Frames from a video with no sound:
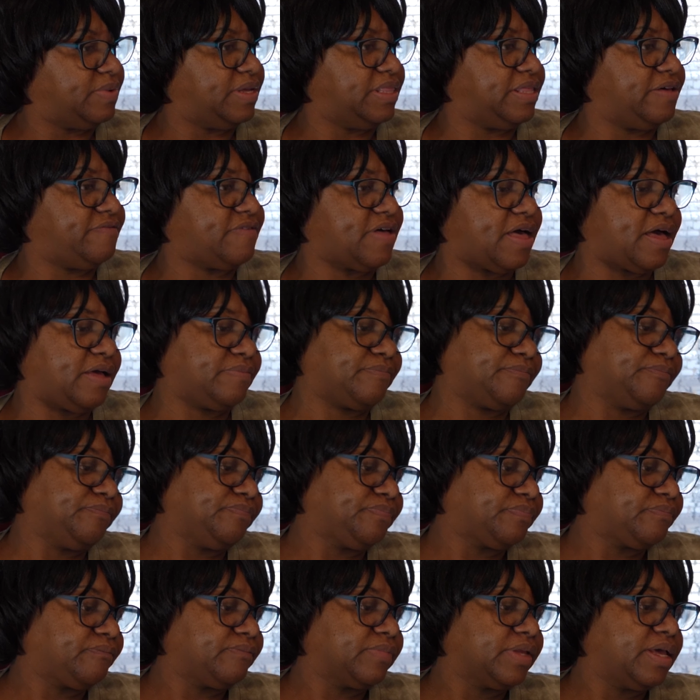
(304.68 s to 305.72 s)
we live on.
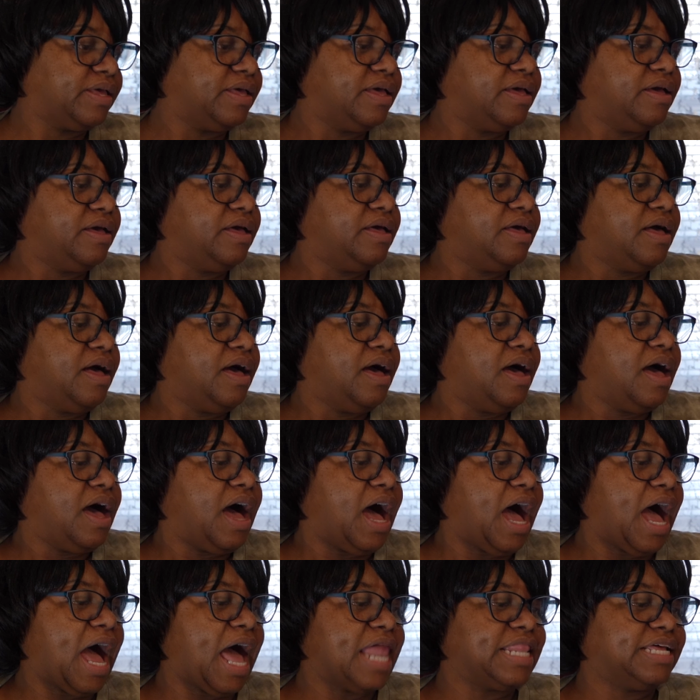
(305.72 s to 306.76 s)

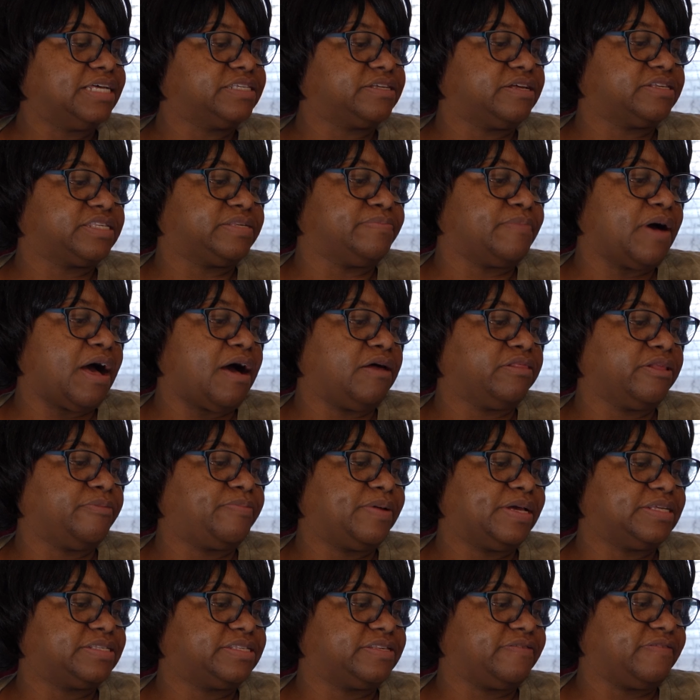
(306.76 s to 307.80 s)
Islands are smaller
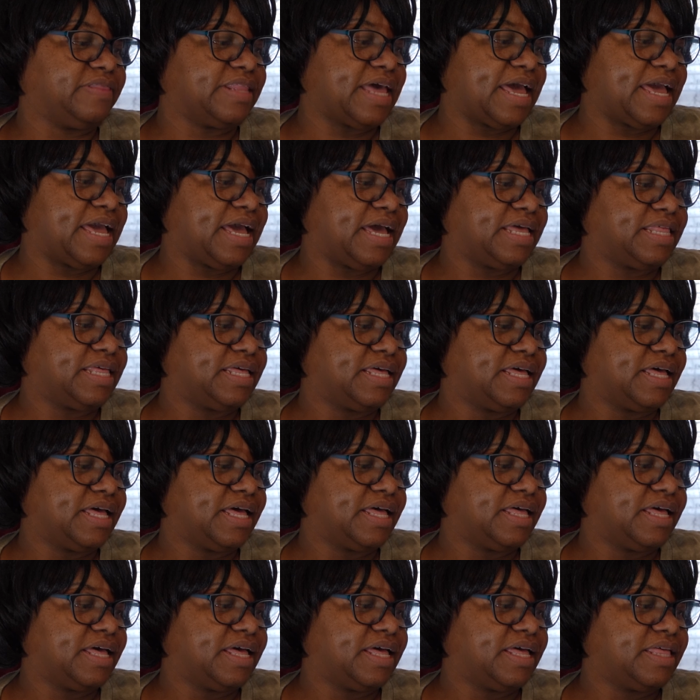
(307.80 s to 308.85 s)
pieces of land
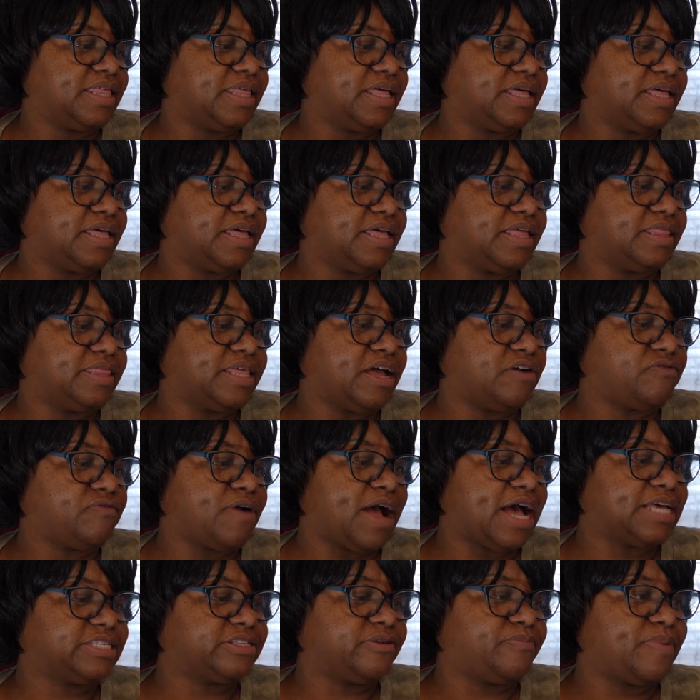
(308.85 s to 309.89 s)
that
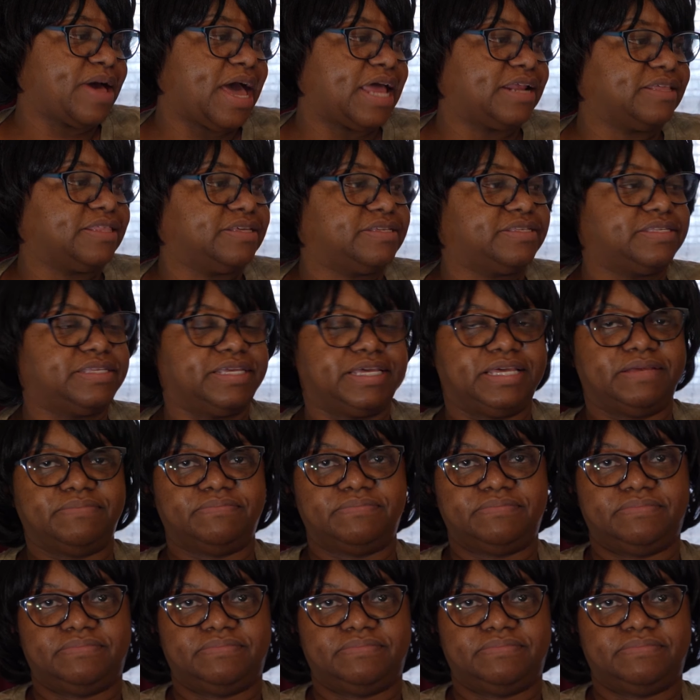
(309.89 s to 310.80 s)
rise up out of the sea.